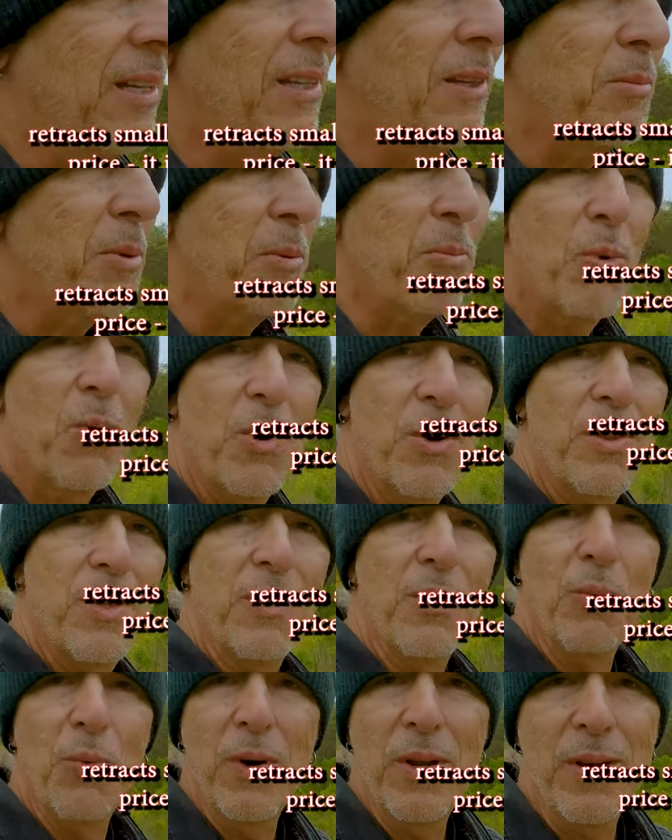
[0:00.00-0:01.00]
a little bit more
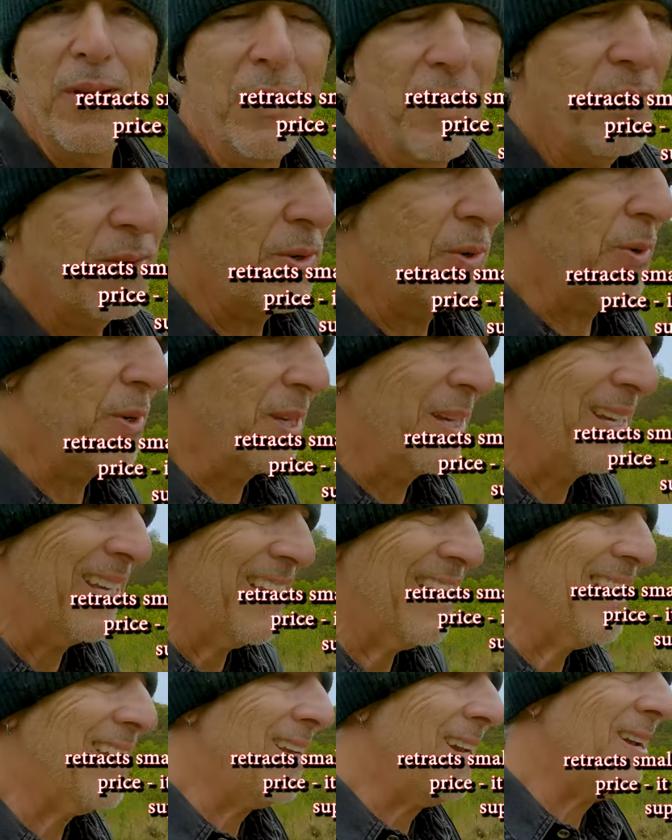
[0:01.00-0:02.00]
than the 100
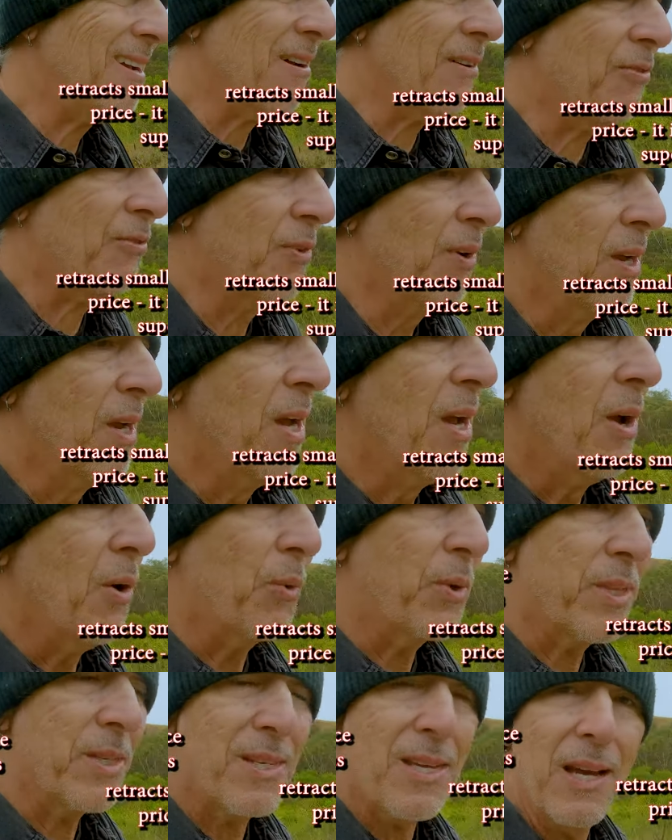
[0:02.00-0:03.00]
EF
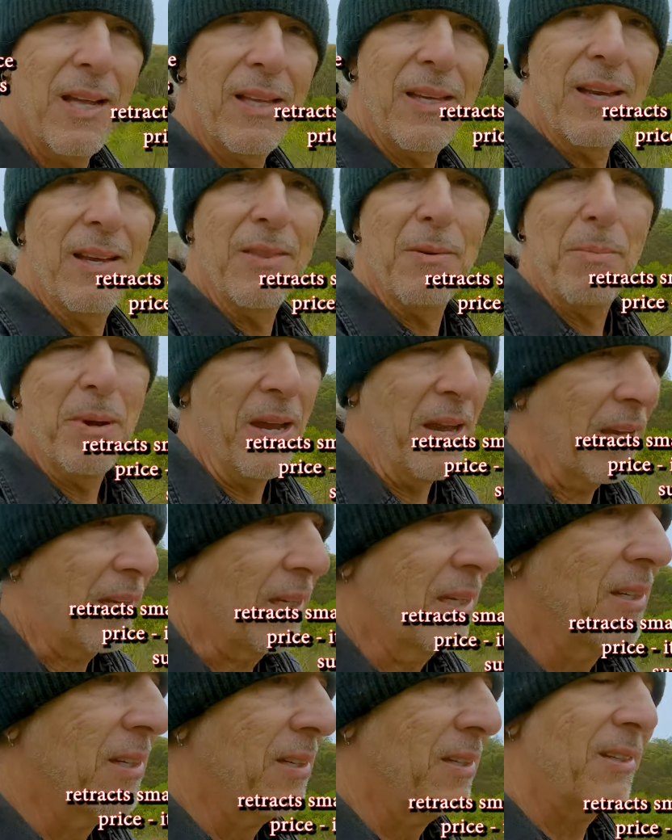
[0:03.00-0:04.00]
with the telly on the
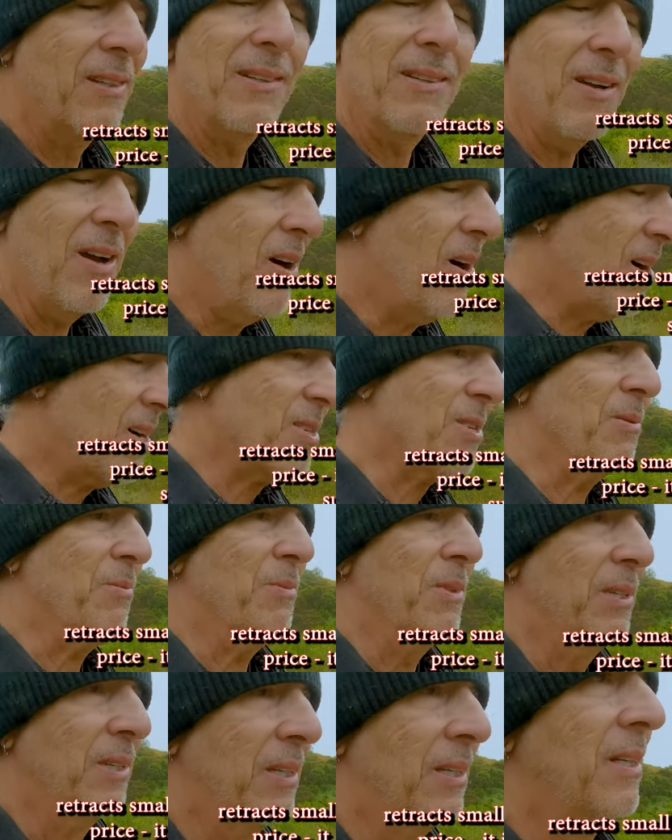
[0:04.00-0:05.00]
back.
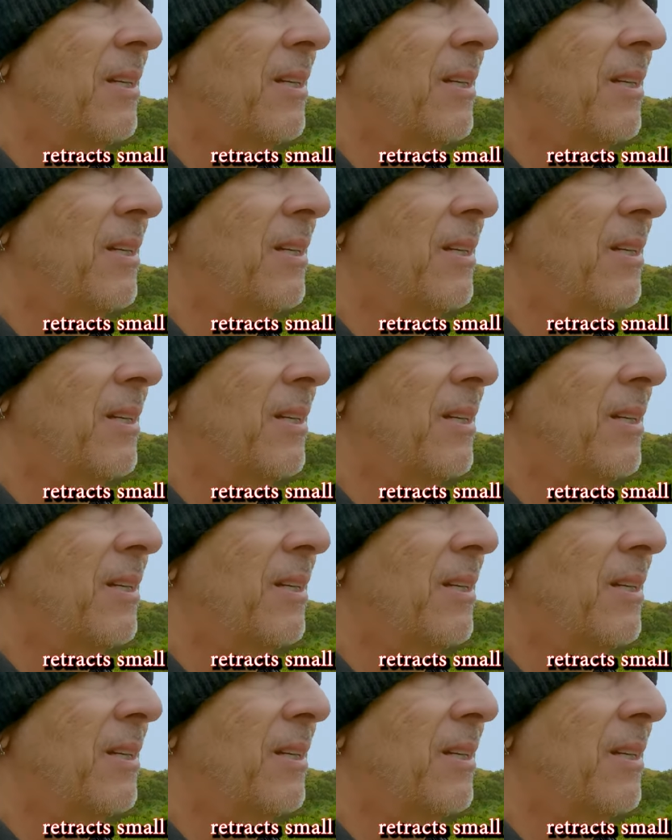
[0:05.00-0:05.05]
Awesome.